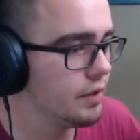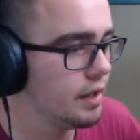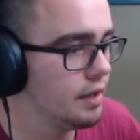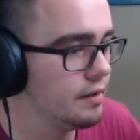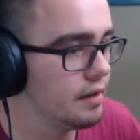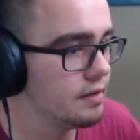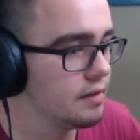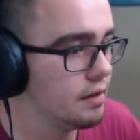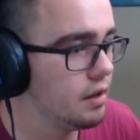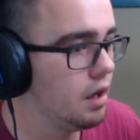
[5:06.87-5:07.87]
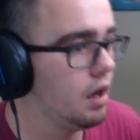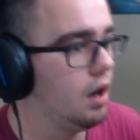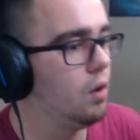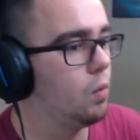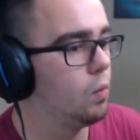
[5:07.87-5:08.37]
see if we can hit this.
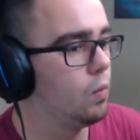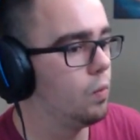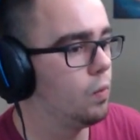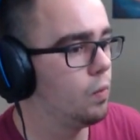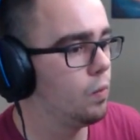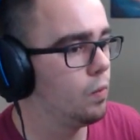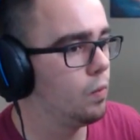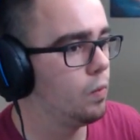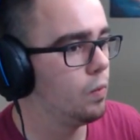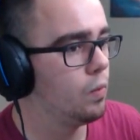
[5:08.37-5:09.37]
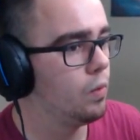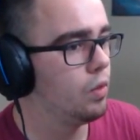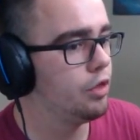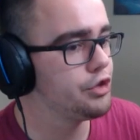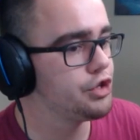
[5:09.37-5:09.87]
Oh.
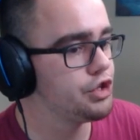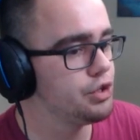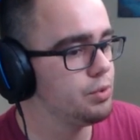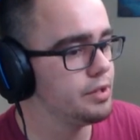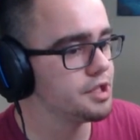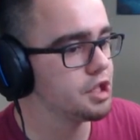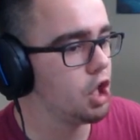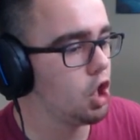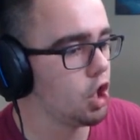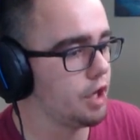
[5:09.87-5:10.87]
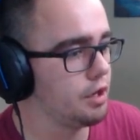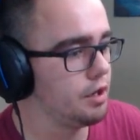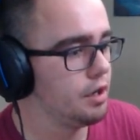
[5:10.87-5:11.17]
The shoe is gone.